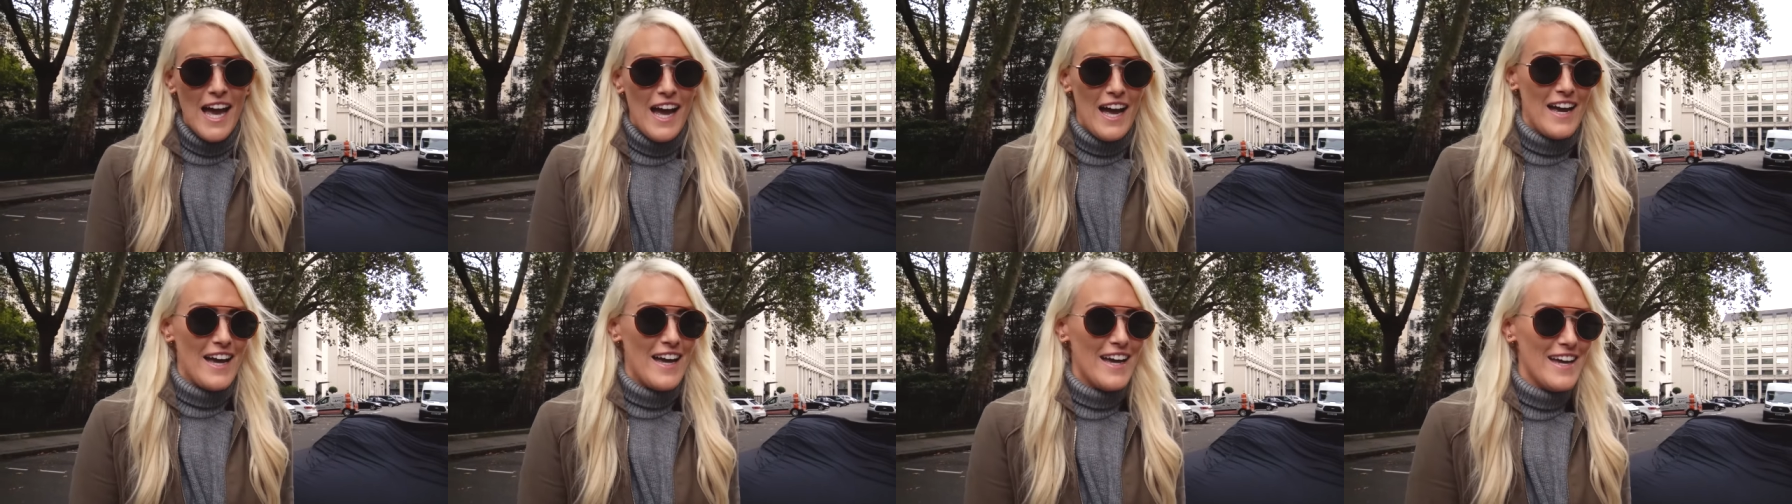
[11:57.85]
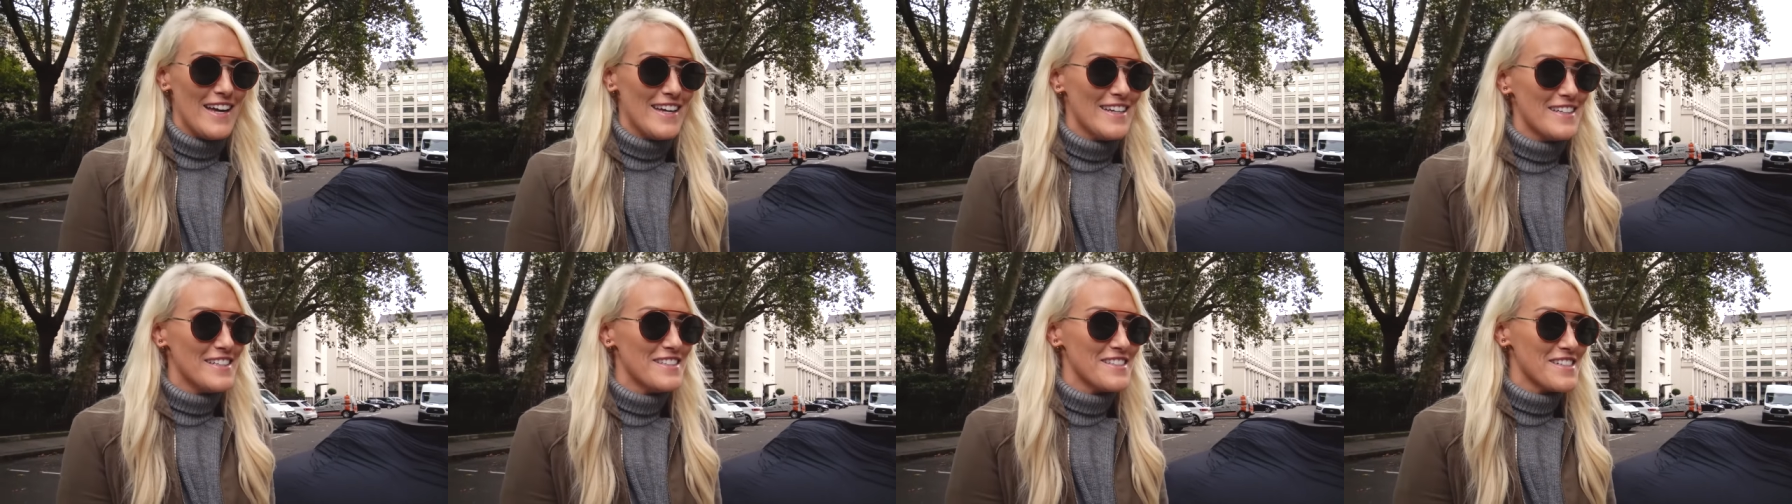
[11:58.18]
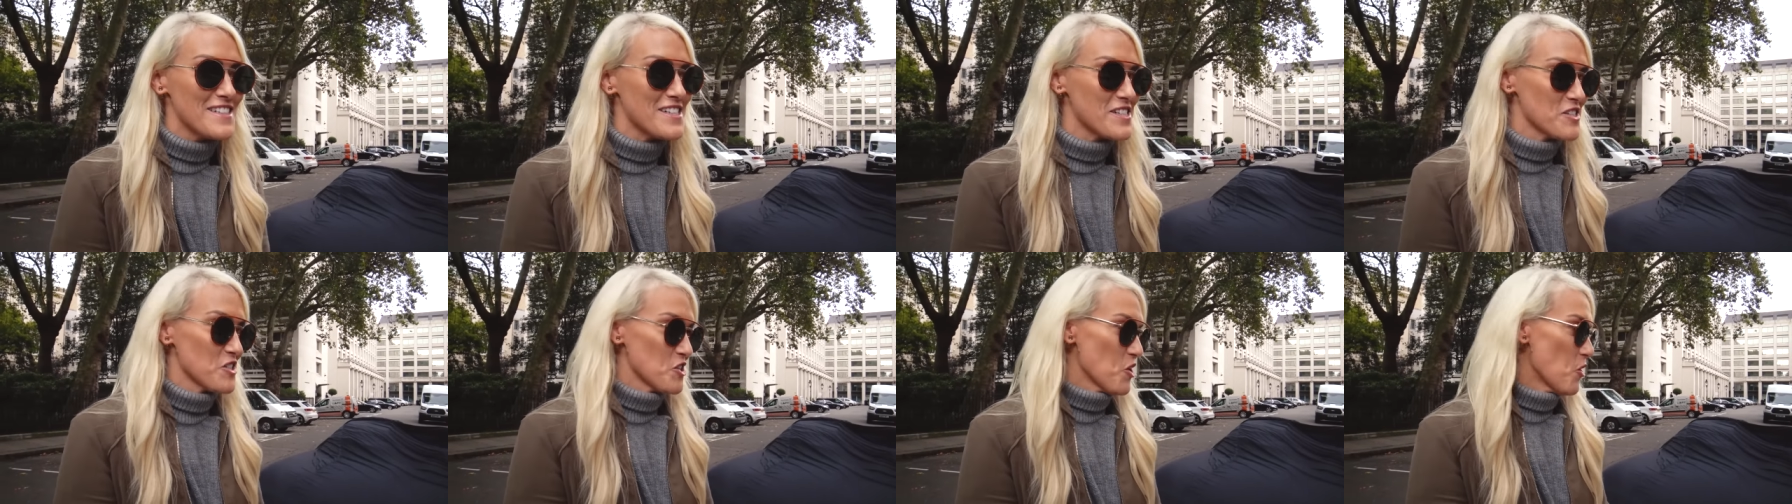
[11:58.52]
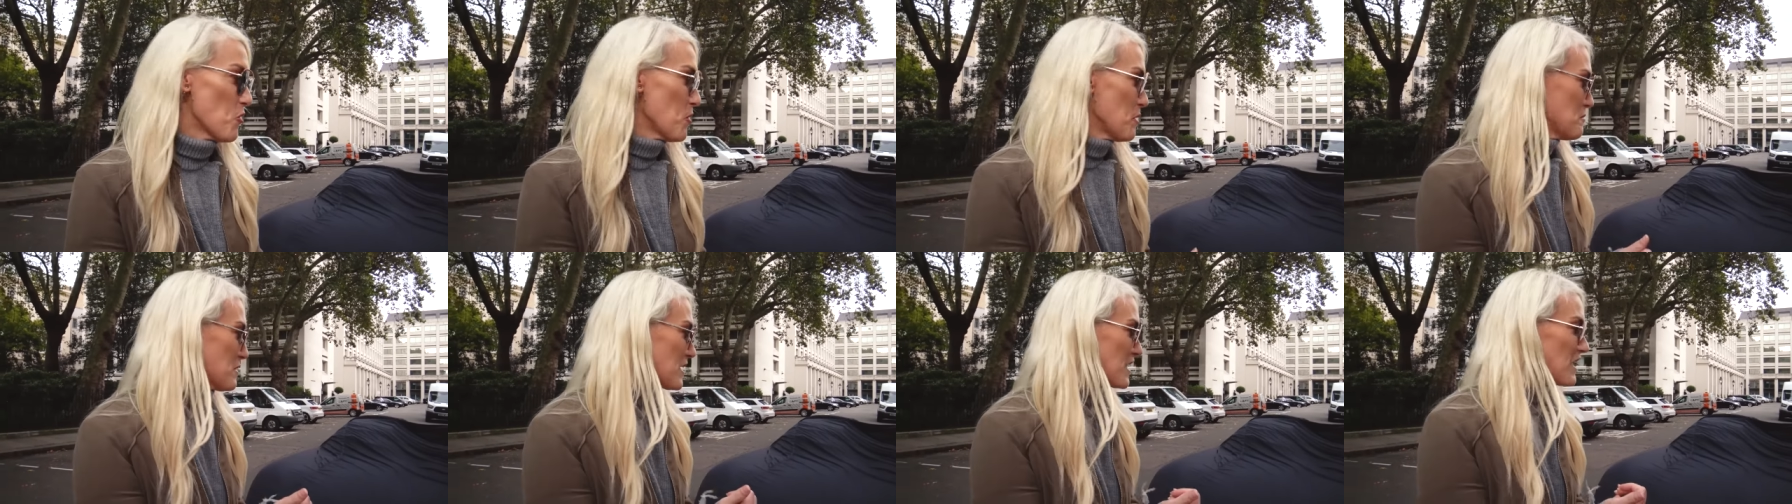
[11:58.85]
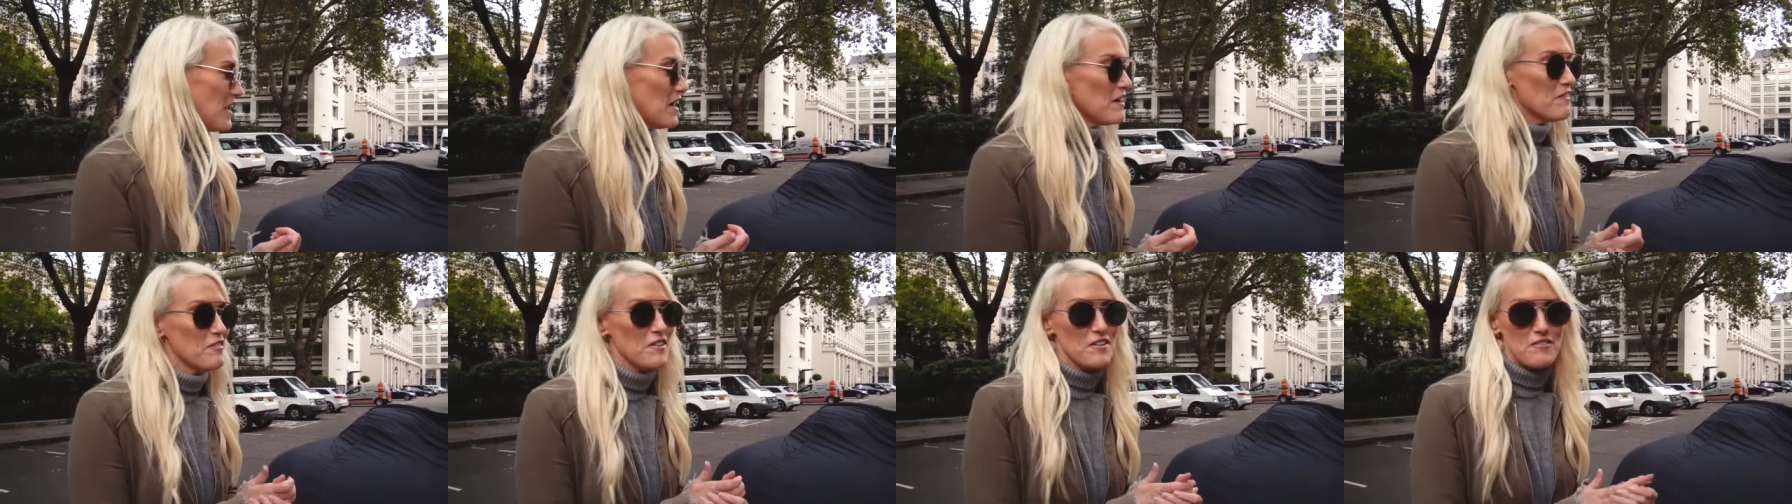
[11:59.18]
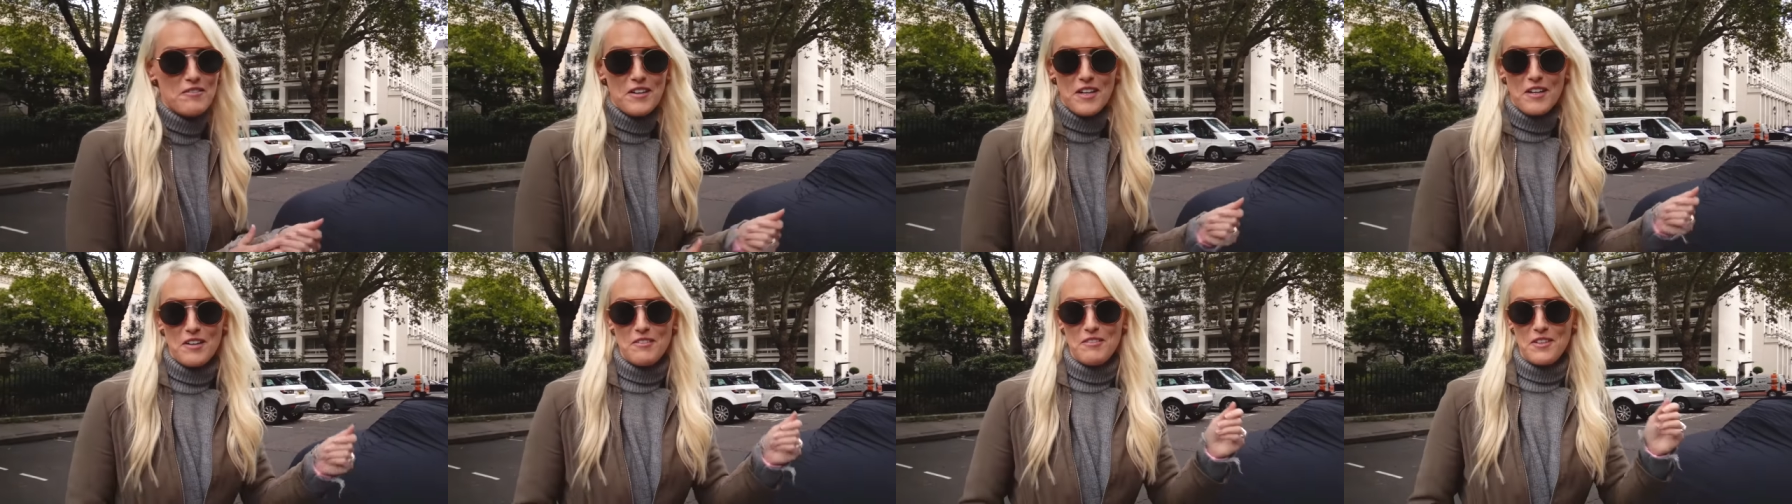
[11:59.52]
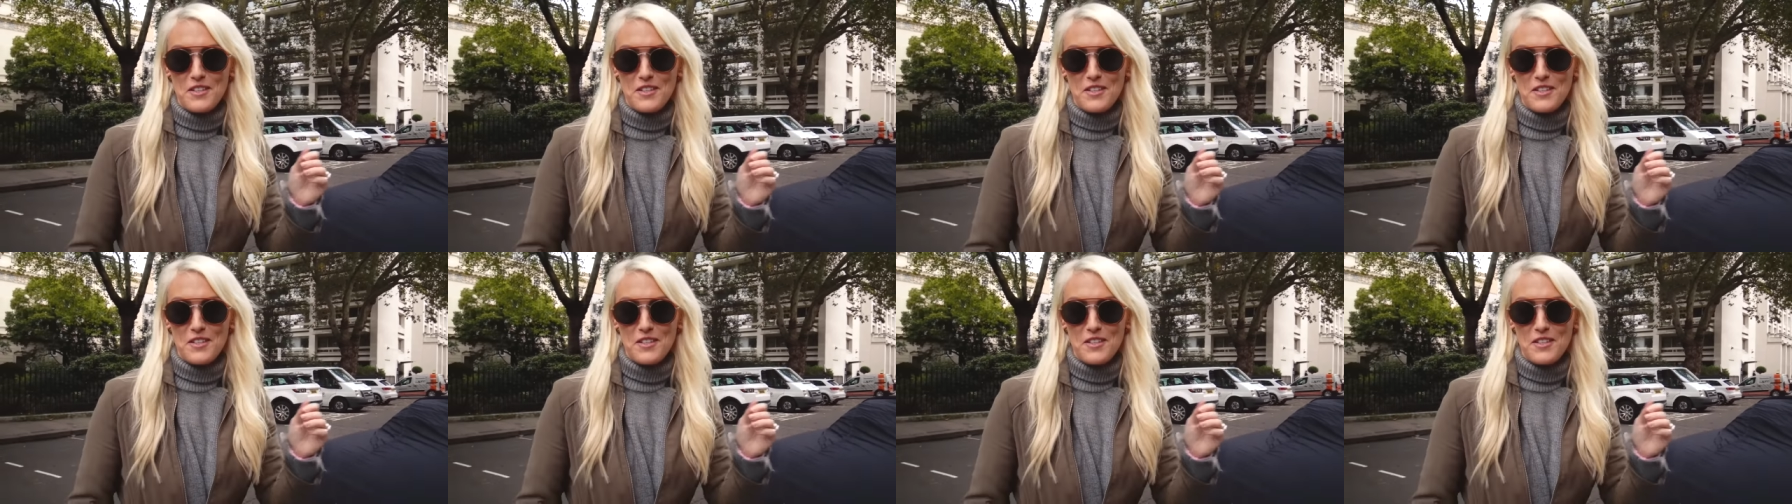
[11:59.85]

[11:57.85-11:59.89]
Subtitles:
and show him the car for the very